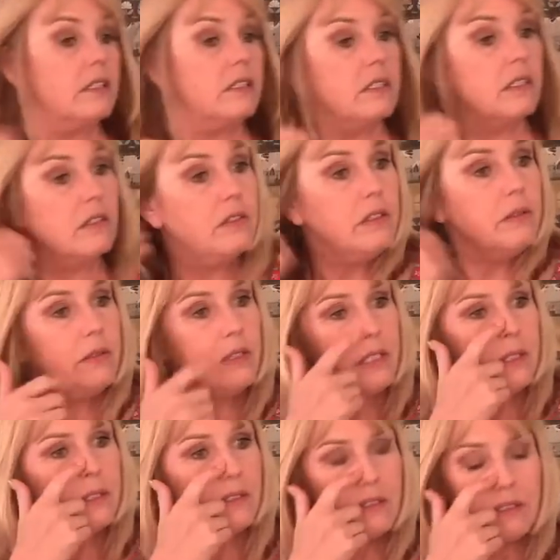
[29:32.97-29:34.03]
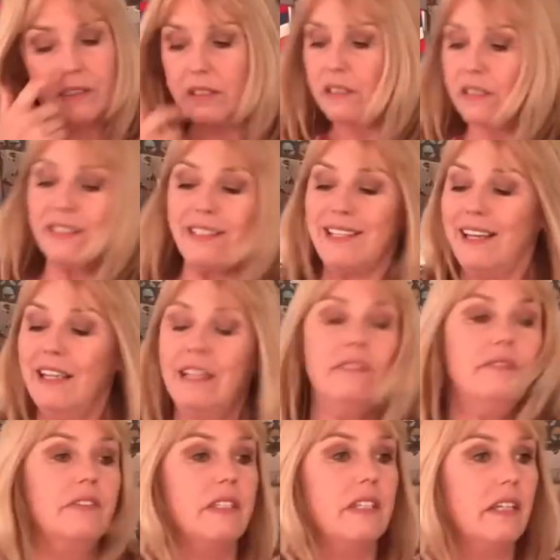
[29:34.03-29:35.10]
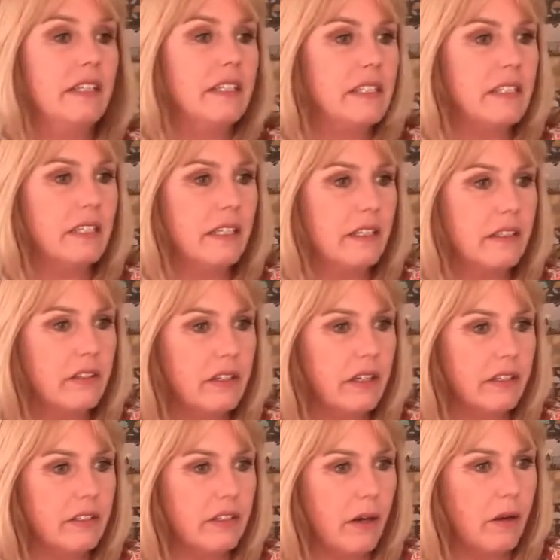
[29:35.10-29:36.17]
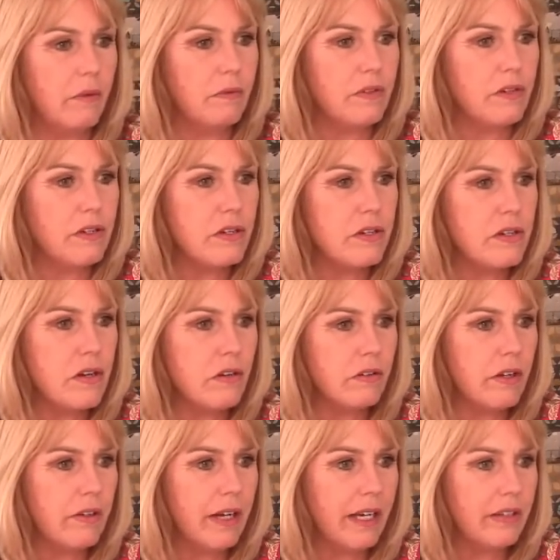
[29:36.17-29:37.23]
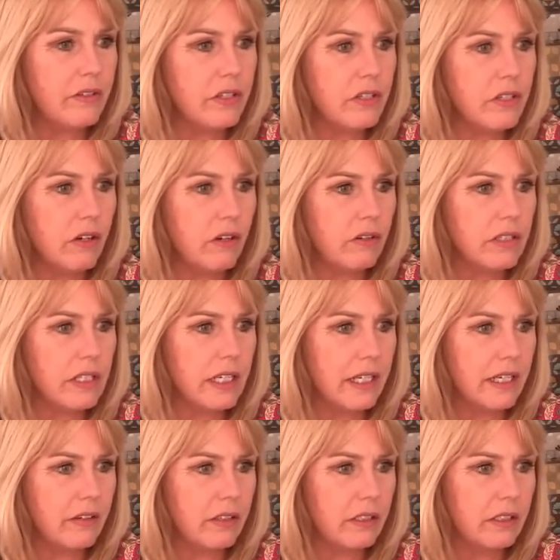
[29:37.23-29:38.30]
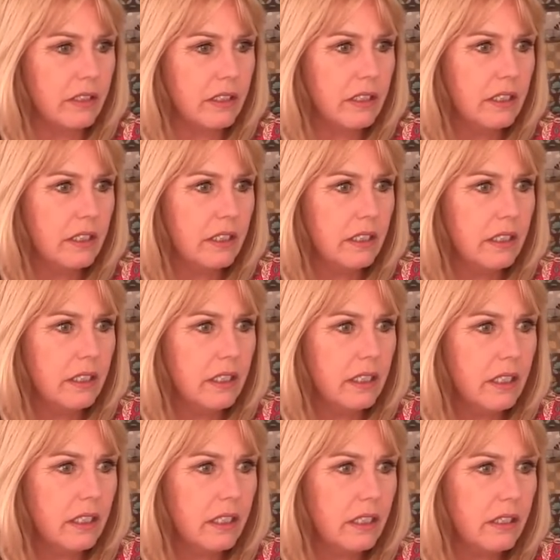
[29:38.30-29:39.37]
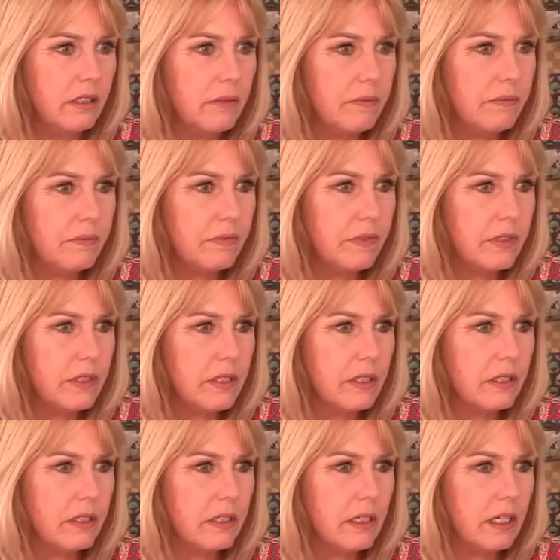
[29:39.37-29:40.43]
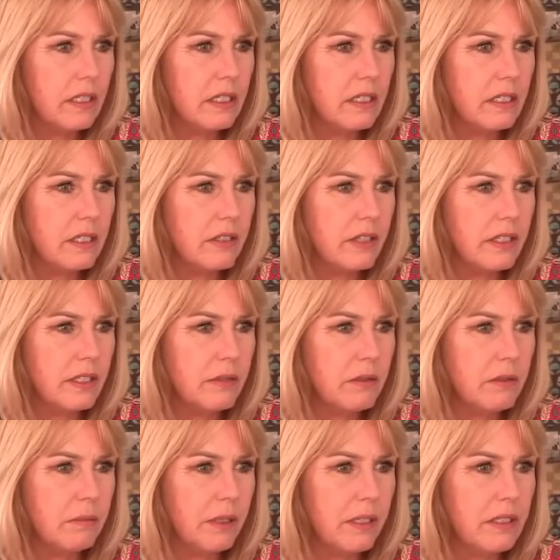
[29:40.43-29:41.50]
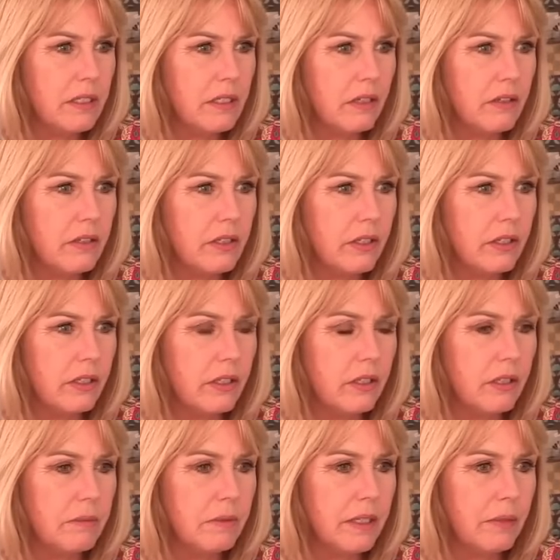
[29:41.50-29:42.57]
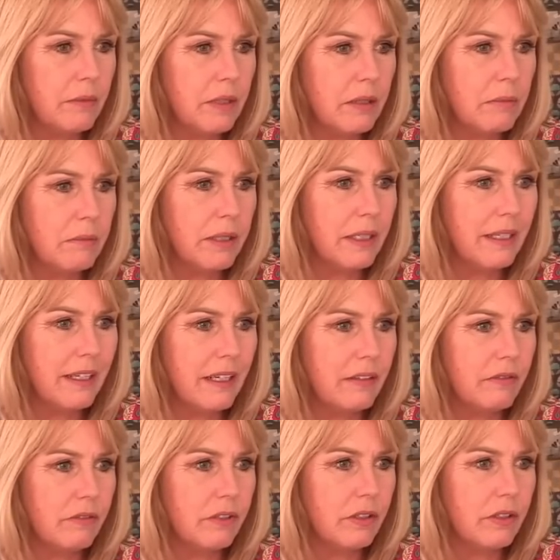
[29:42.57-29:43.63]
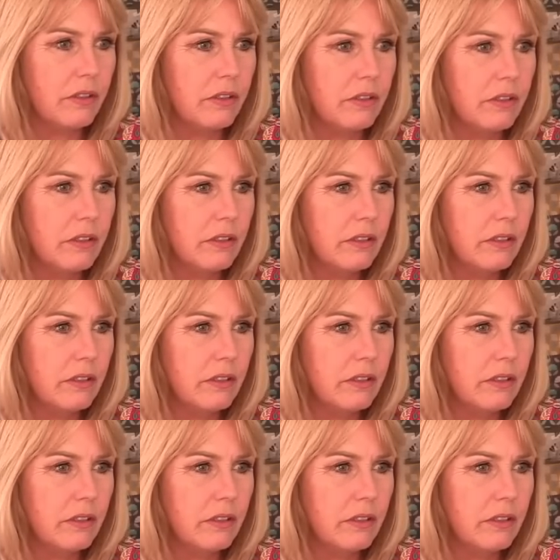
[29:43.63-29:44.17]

So do we sell advertising? I, would not know how to start, Sarah. Um, as it's suggesting we buy stars to the club and then we can pin an advert.